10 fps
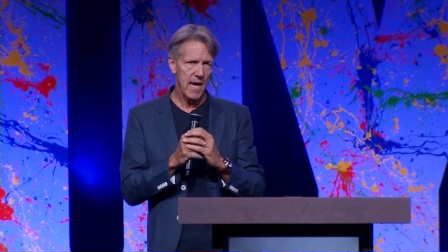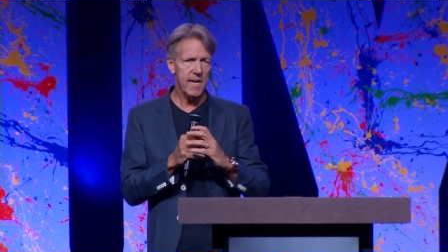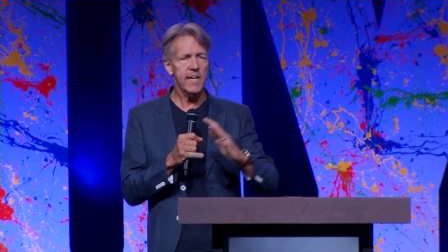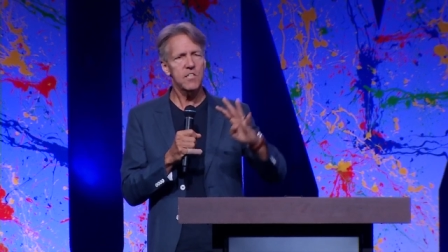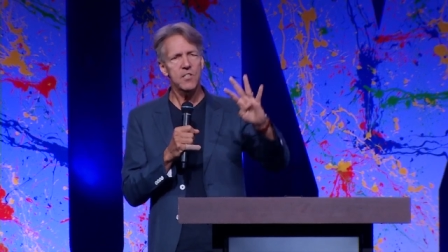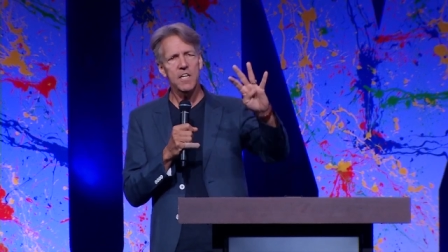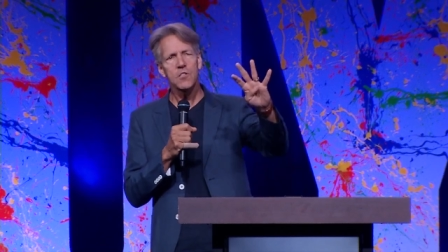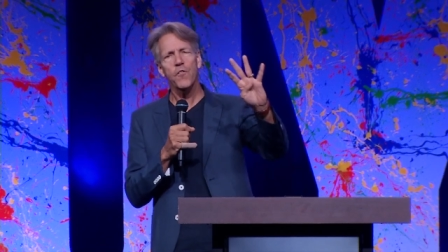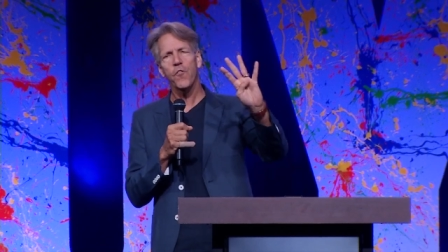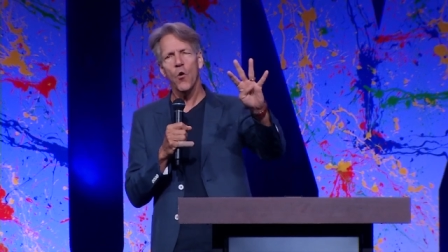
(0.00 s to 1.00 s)
And he
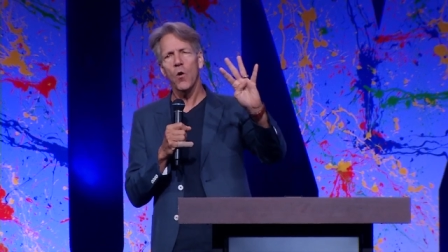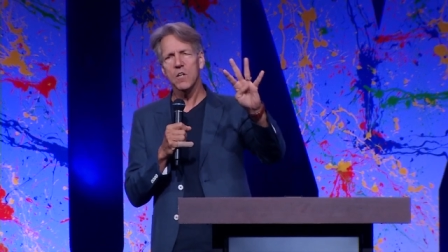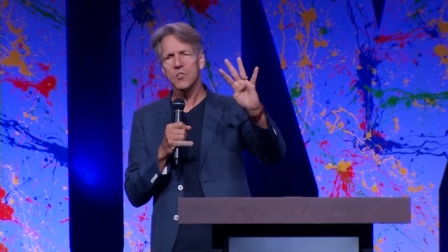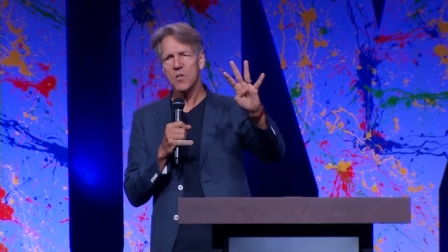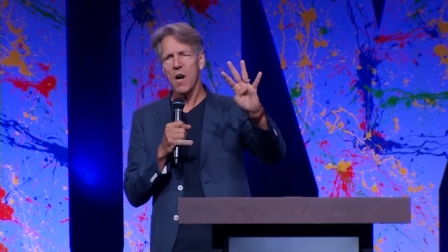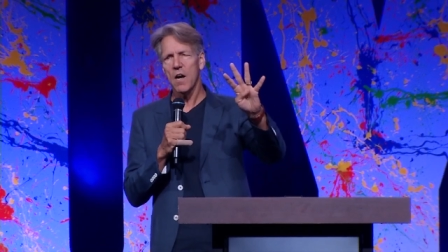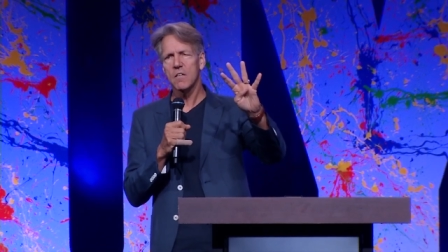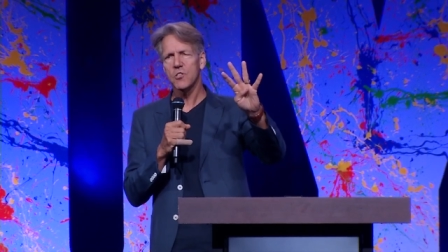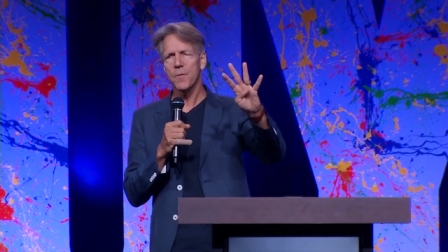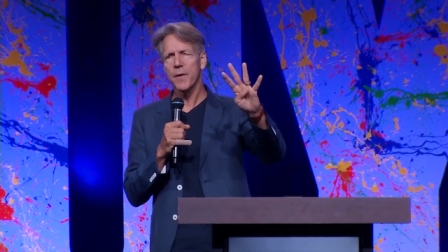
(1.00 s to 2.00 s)
sees four
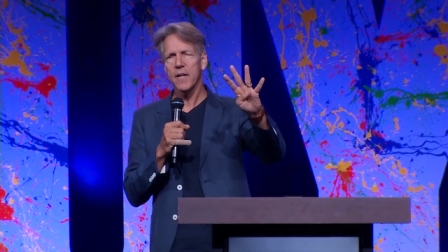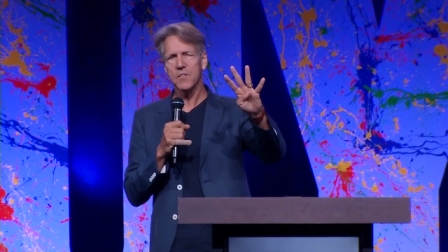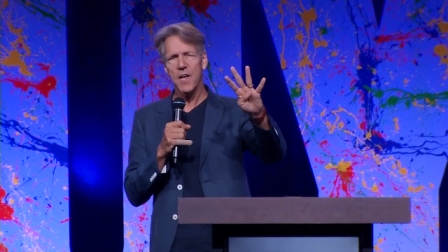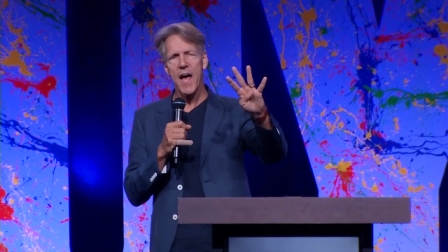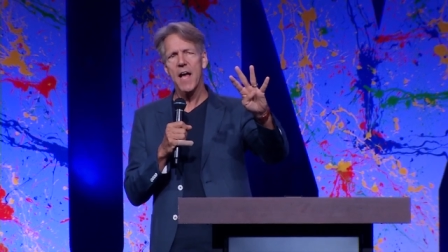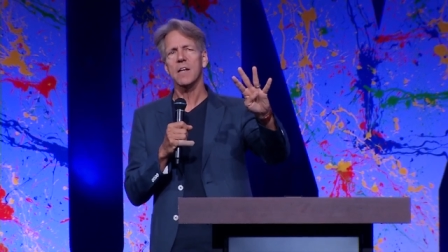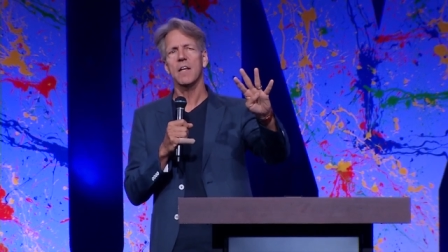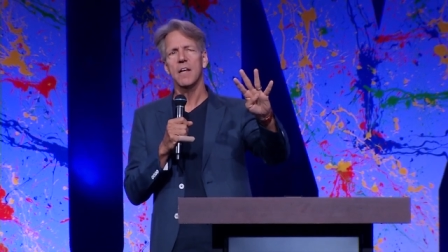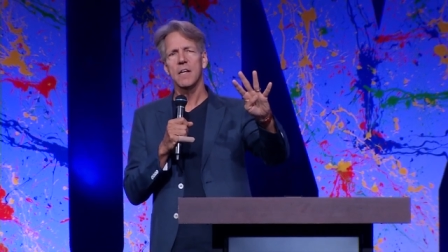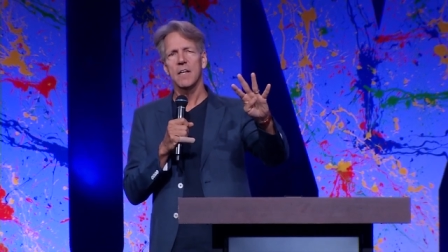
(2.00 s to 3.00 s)
stars to be exact.
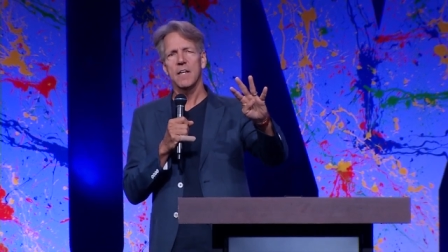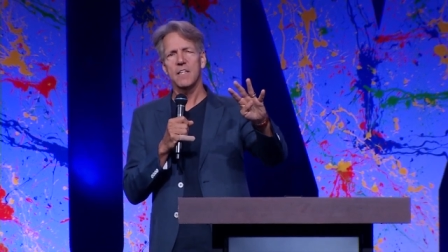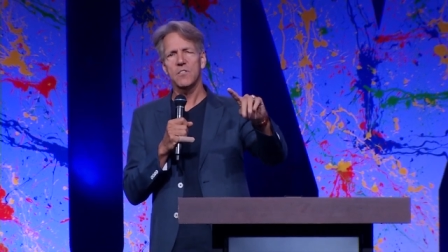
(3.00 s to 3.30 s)
He